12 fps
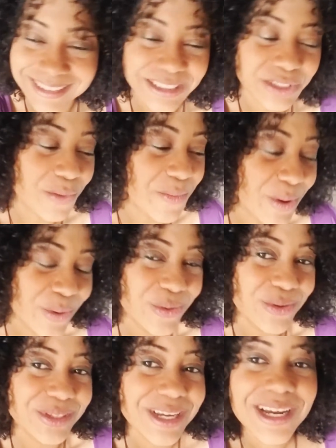Summer
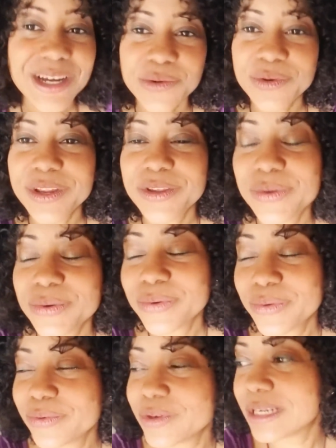house where you
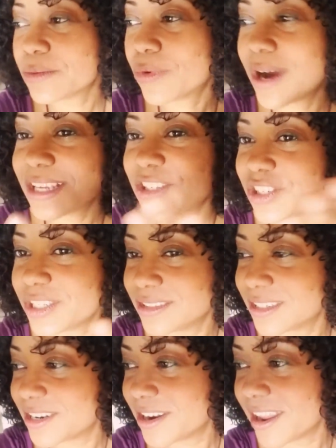will watch
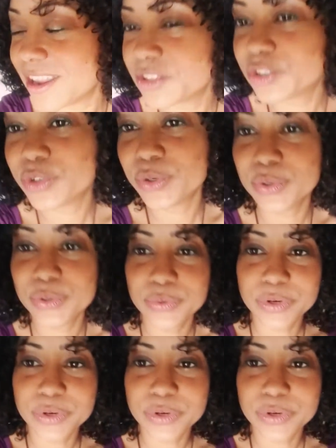in the nature,